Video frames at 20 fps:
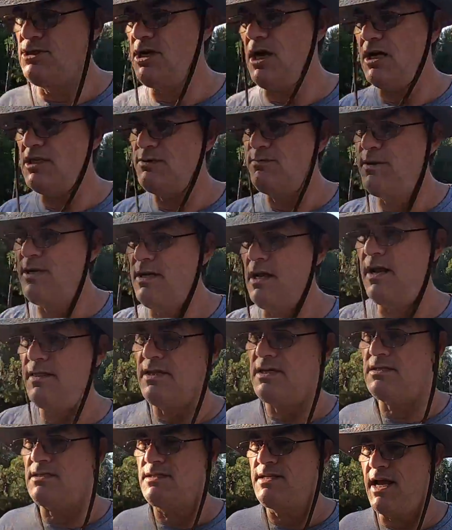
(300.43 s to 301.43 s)
judgment on
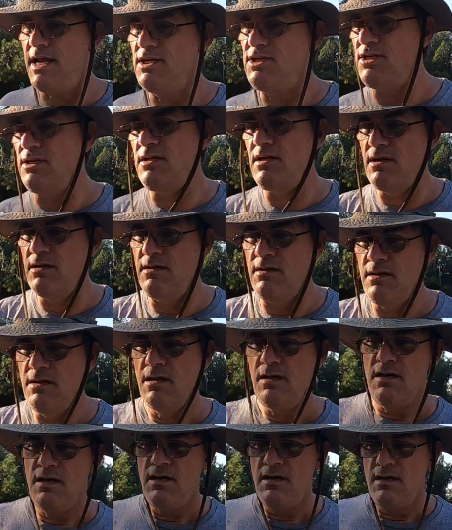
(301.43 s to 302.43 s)
this nation,
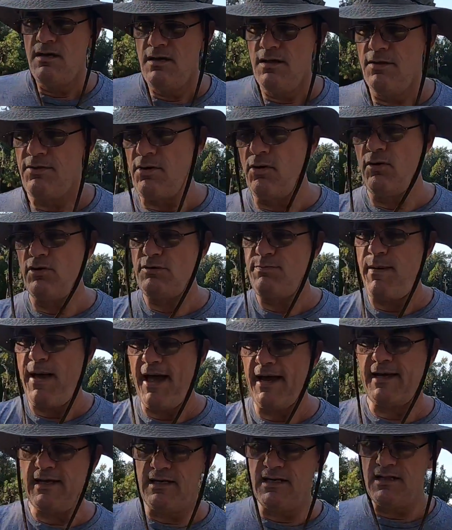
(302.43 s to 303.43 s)
throw us
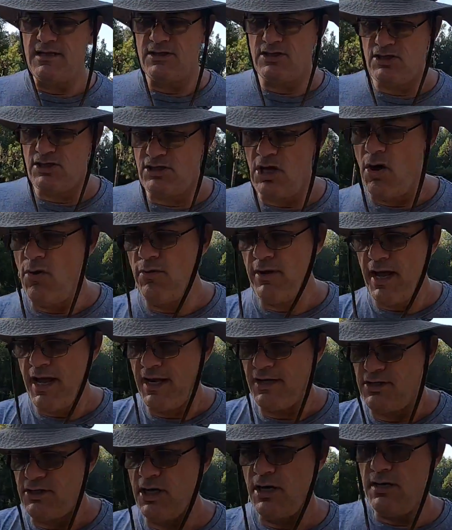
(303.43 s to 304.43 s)
back into the Stone
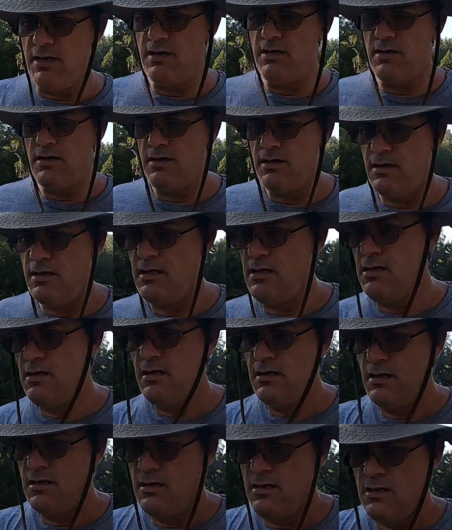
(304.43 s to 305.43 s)
Age.
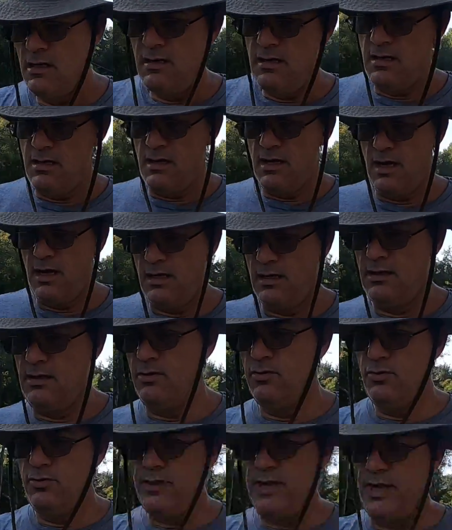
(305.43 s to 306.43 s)

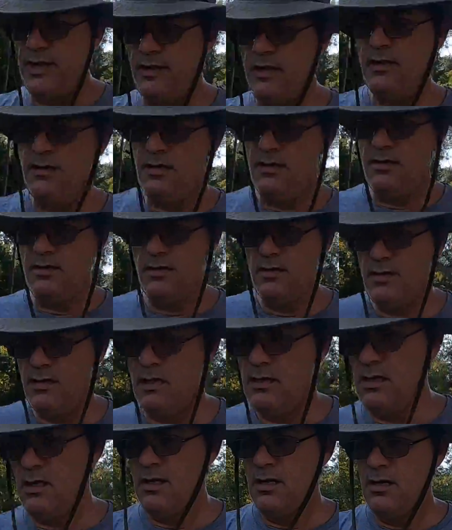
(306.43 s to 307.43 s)
Hallelujah.
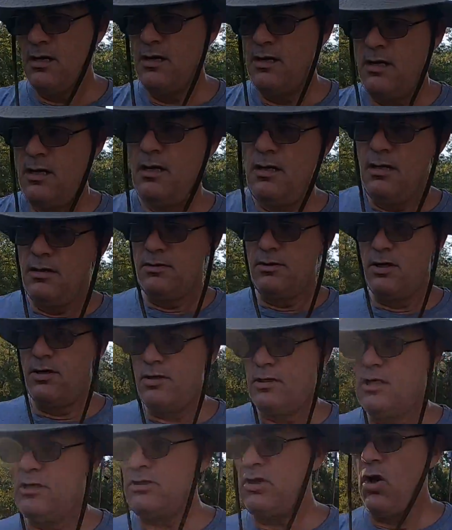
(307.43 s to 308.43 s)

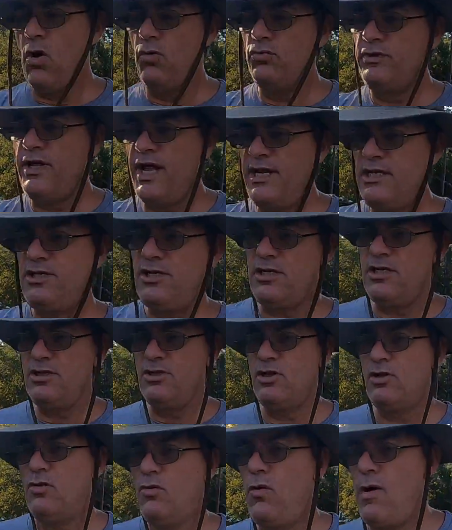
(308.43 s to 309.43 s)
Turn this whole nation
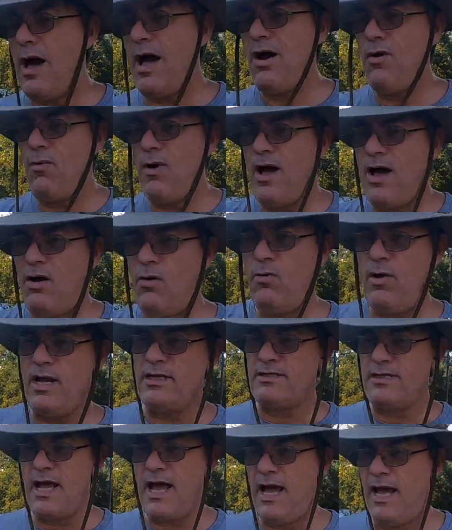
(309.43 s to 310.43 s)
into the Wild Wild
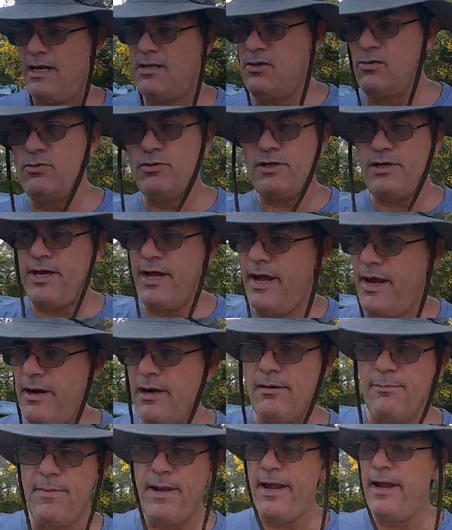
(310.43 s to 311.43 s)
West. I don't
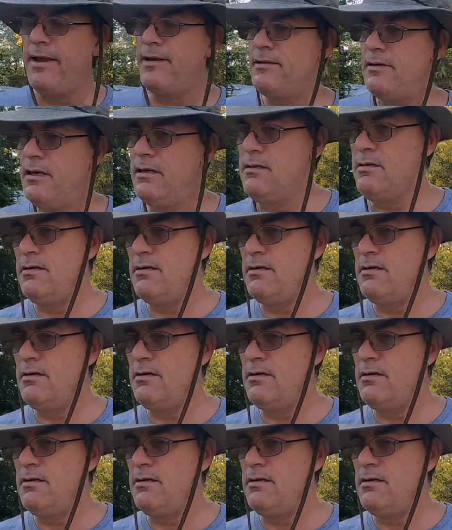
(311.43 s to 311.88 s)
care, man.